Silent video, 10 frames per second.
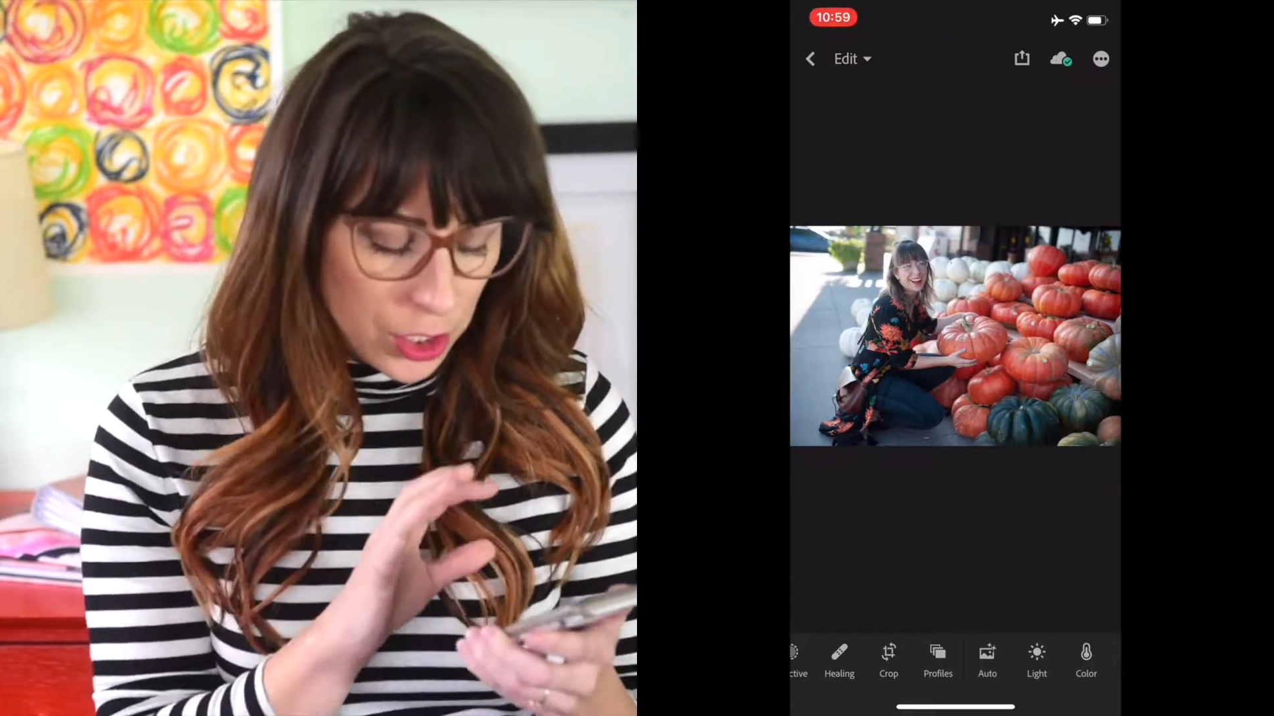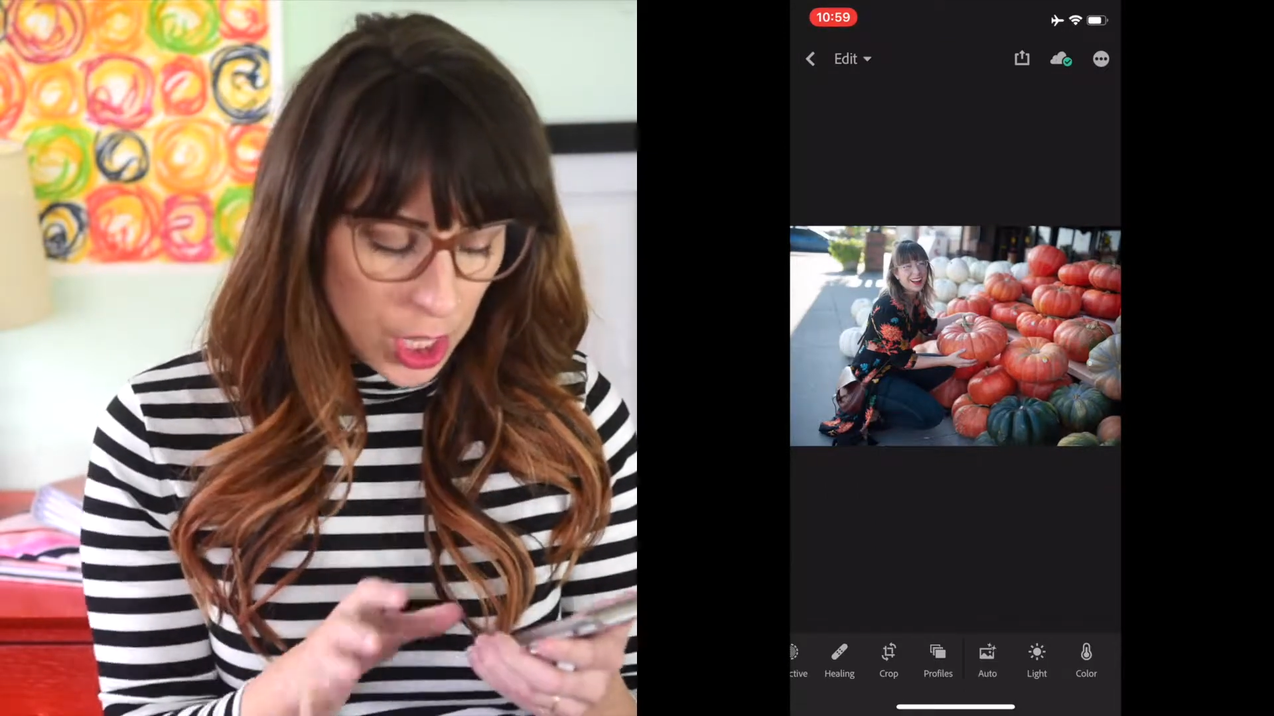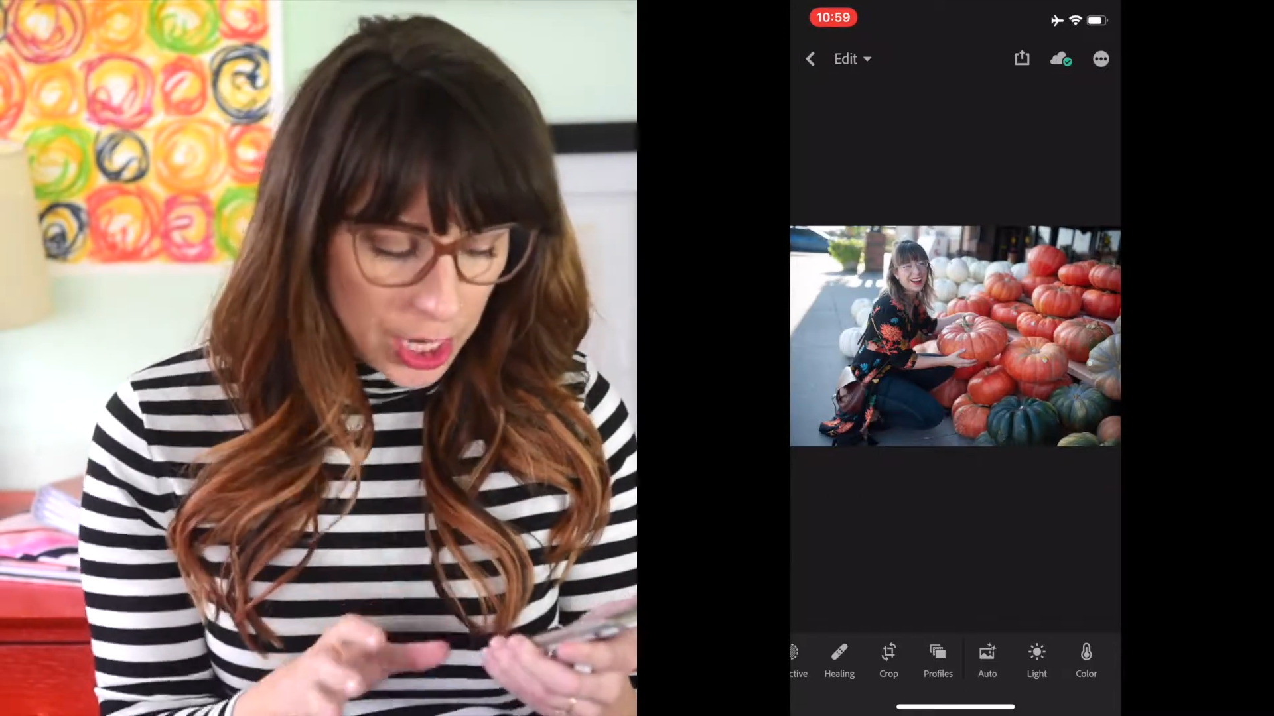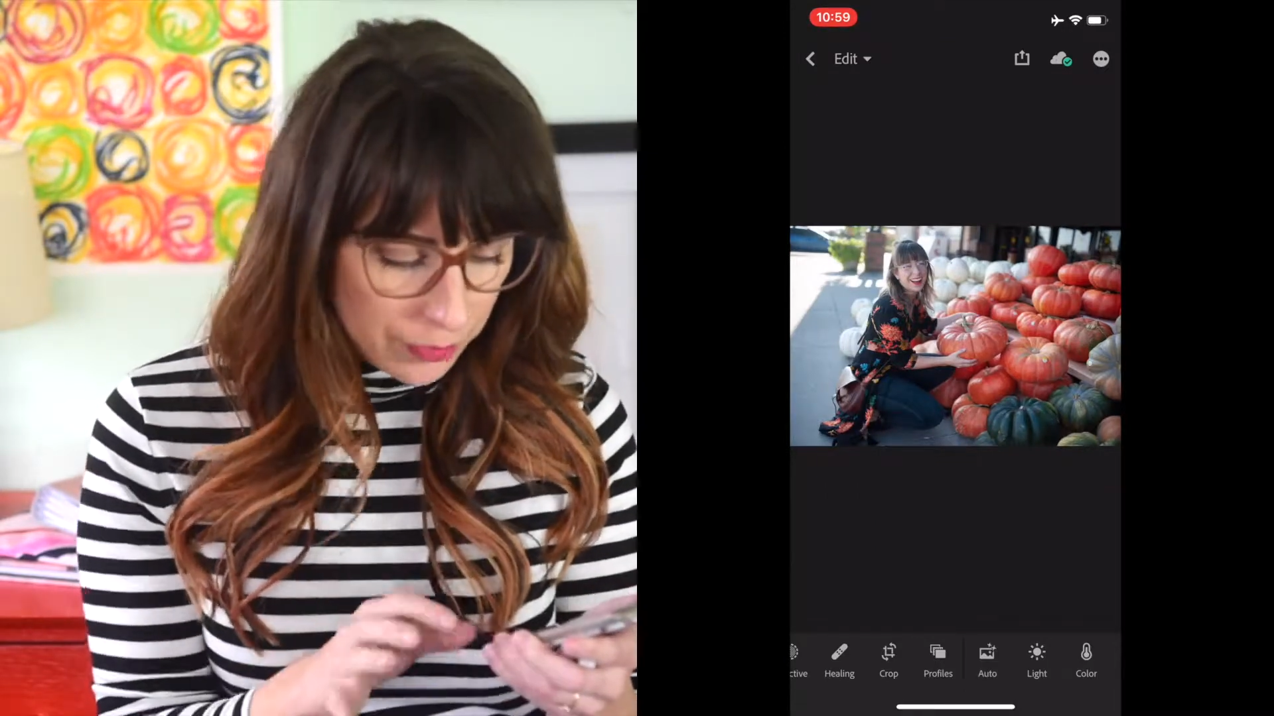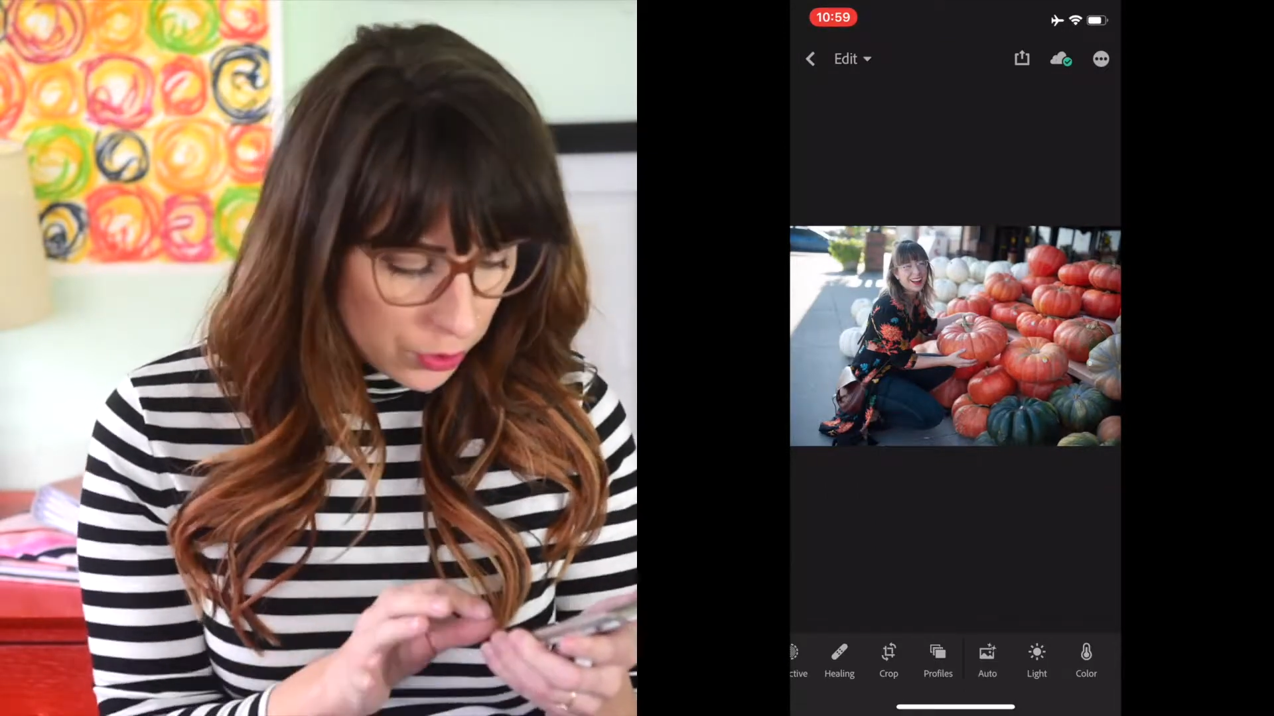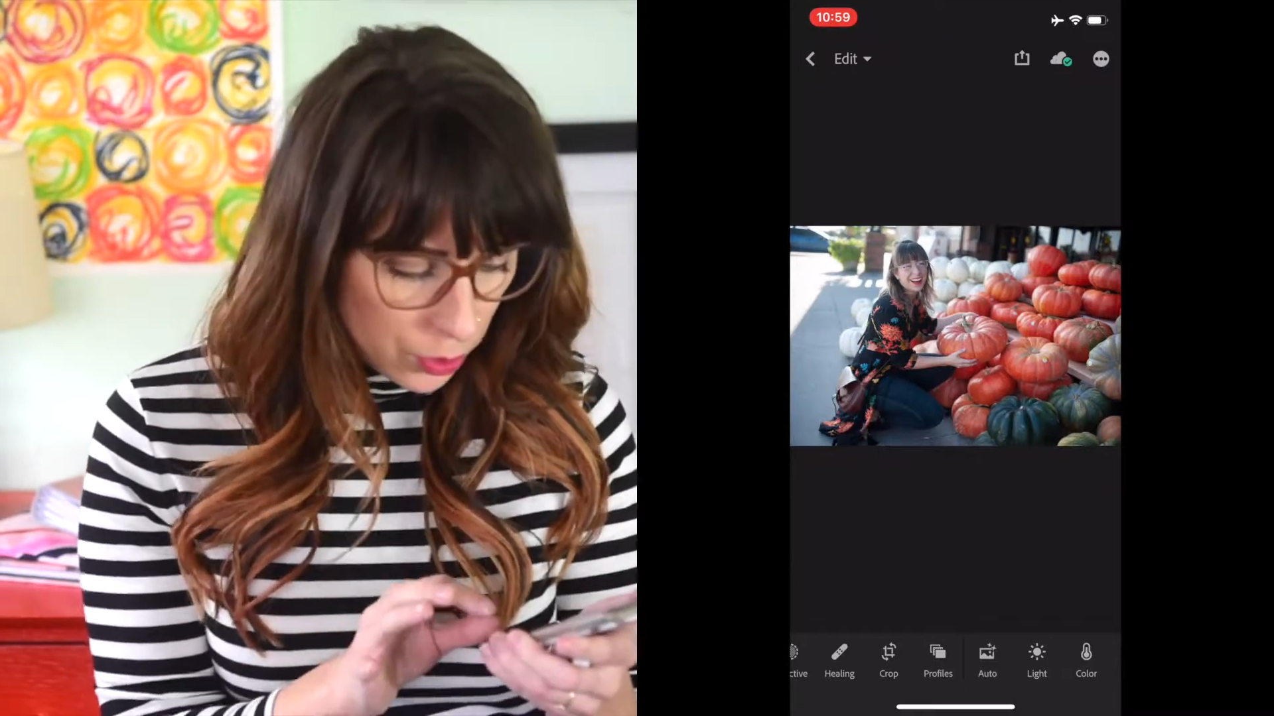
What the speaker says: a lot of